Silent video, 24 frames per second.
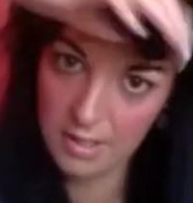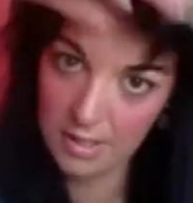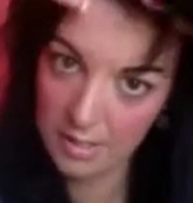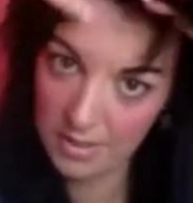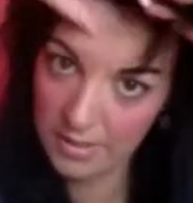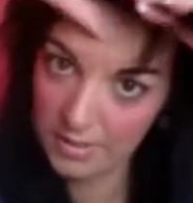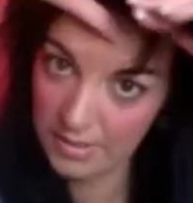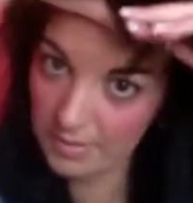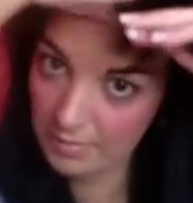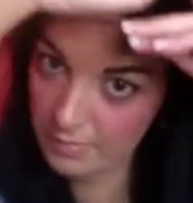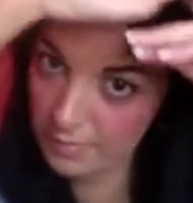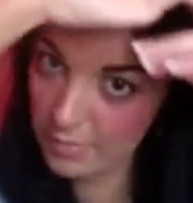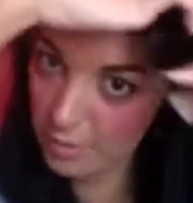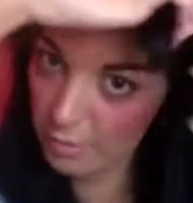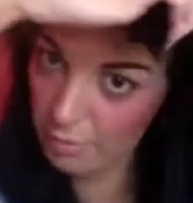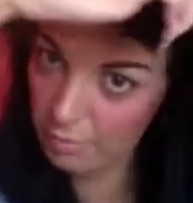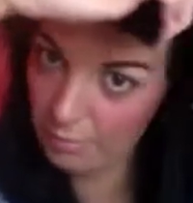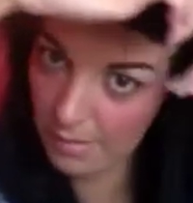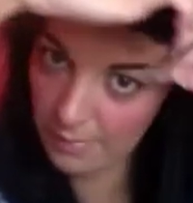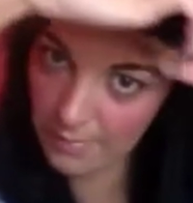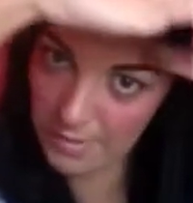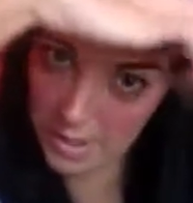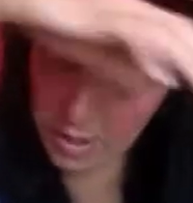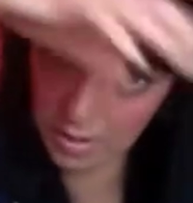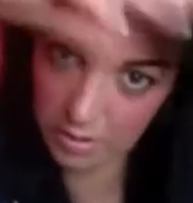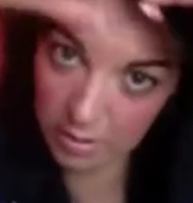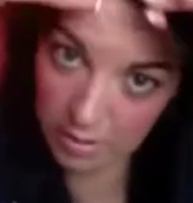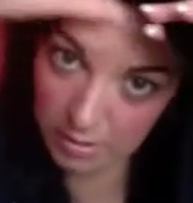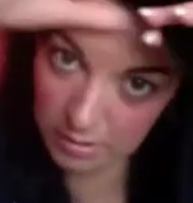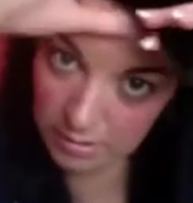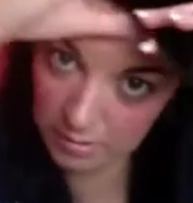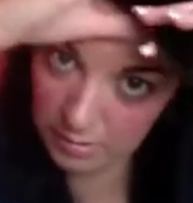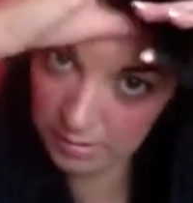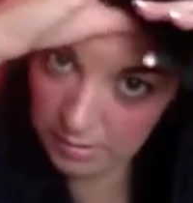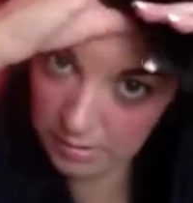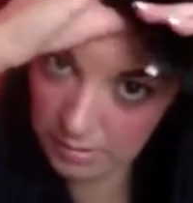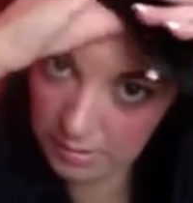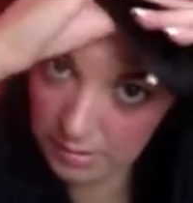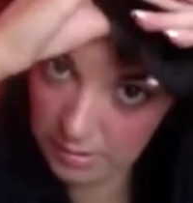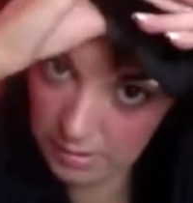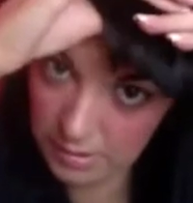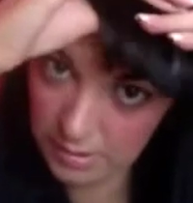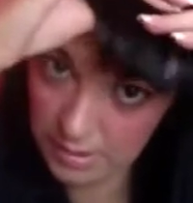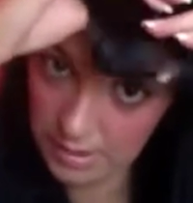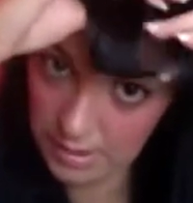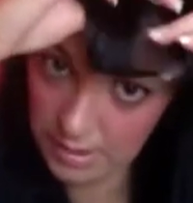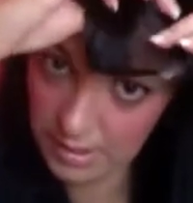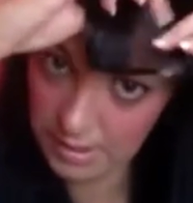So I'm going to grab it all
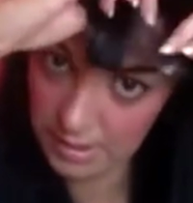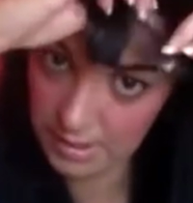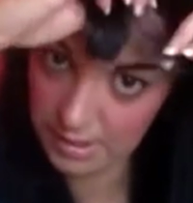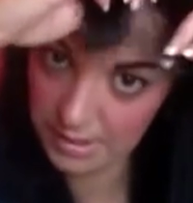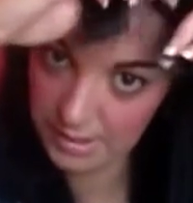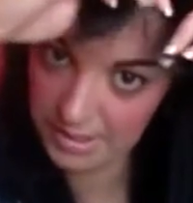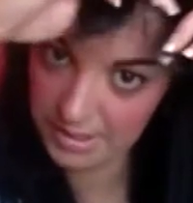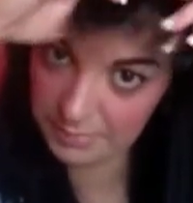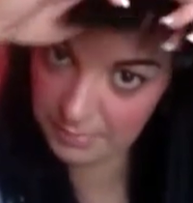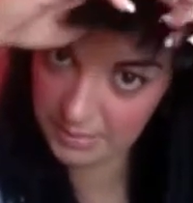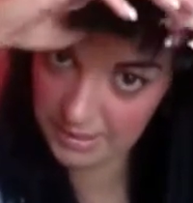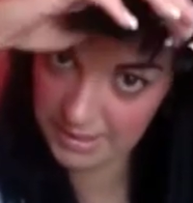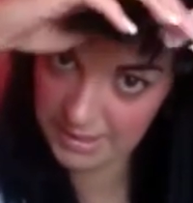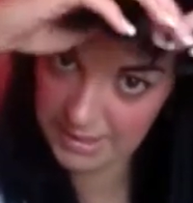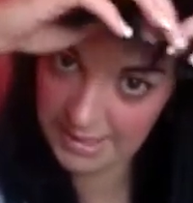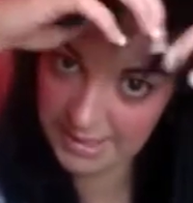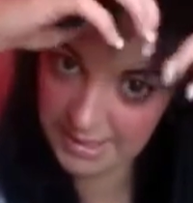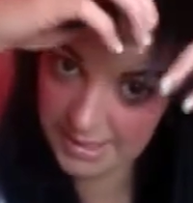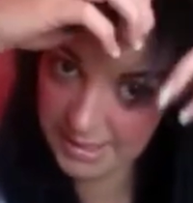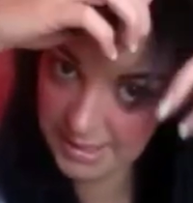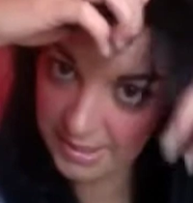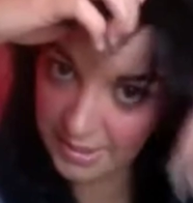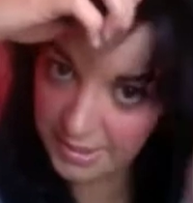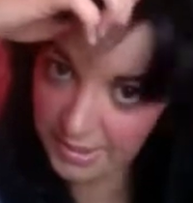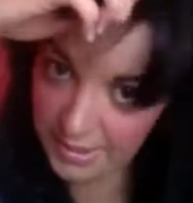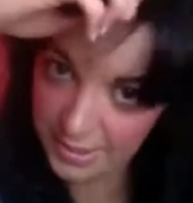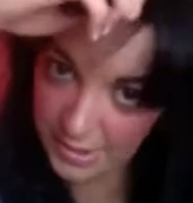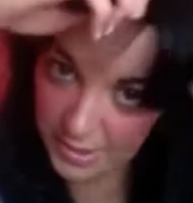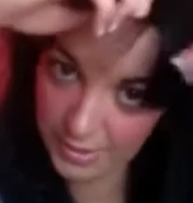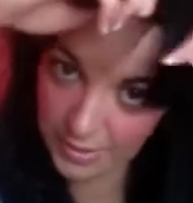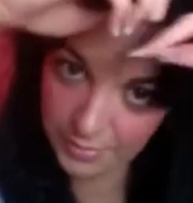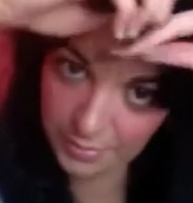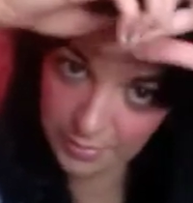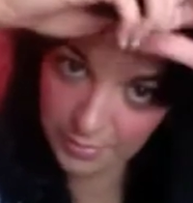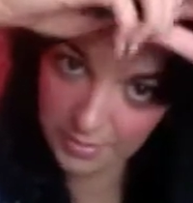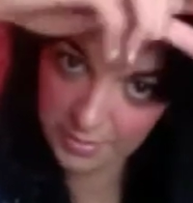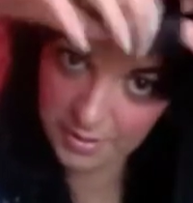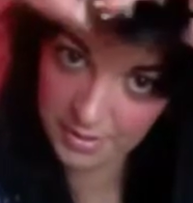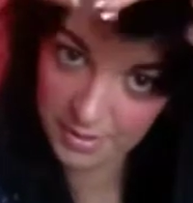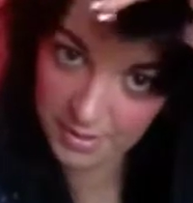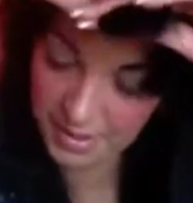and split it in two.